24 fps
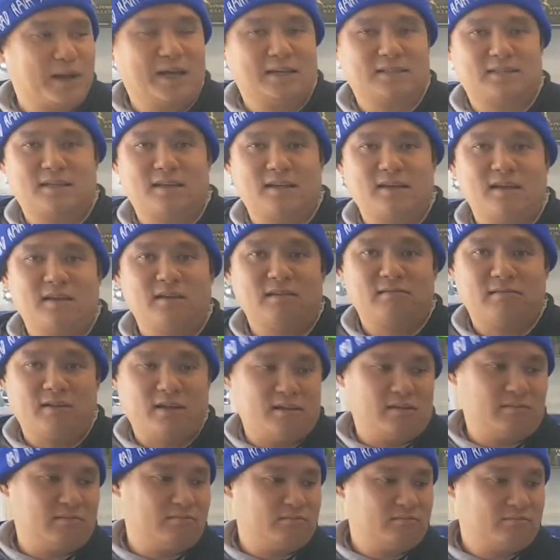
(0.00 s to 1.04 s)
plasticing
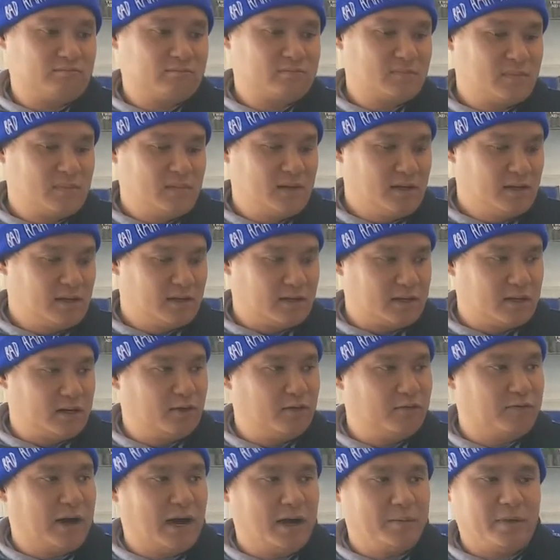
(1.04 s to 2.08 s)
and, you
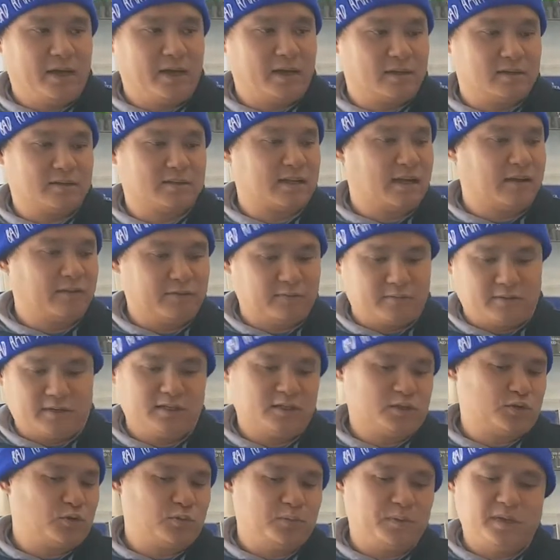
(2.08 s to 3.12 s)
know, vibing and stuff.
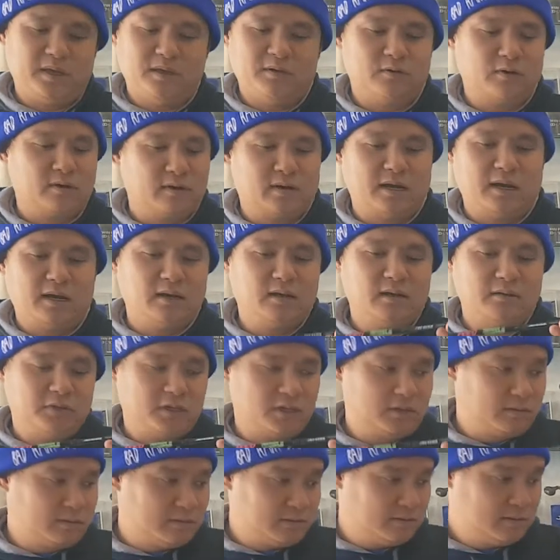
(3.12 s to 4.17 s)
This 2P rod, I love
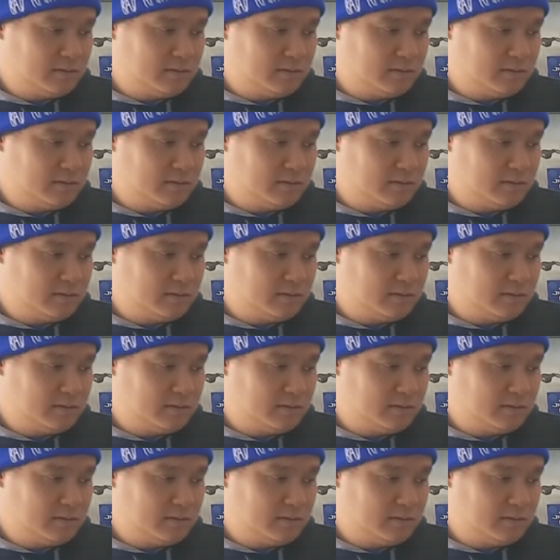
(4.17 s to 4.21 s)
it.